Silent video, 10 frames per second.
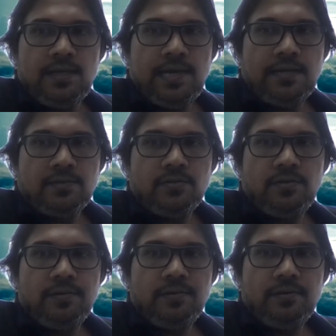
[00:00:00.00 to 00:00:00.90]
right so
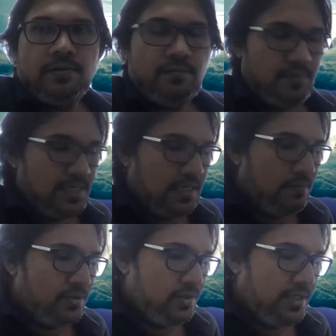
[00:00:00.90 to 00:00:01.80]
uh, when it
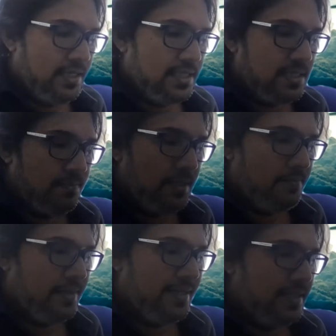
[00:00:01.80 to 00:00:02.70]
comes to industry
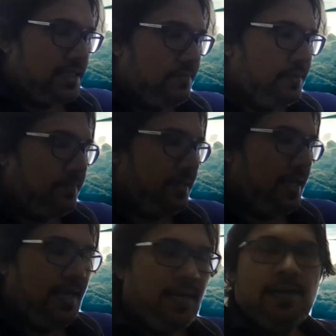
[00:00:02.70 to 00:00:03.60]
people industry people
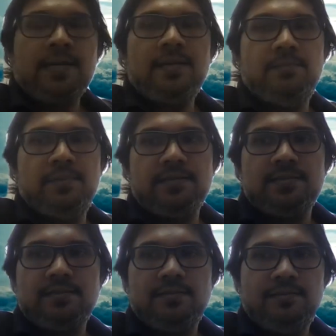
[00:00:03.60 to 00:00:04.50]
hate academics
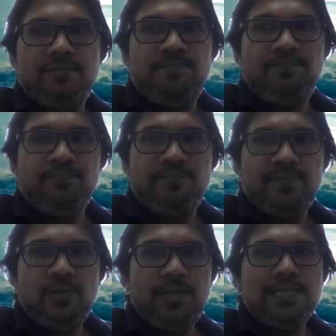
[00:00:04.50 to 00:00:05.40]

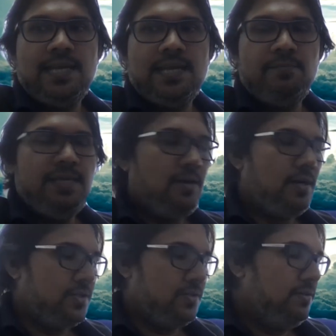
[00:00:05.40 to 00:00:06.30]
you guys hate me
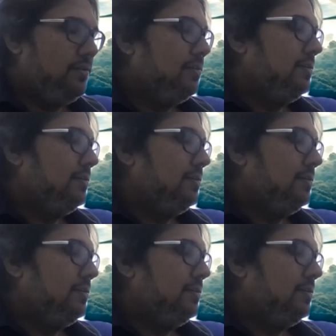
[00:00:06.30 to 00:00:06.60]
also no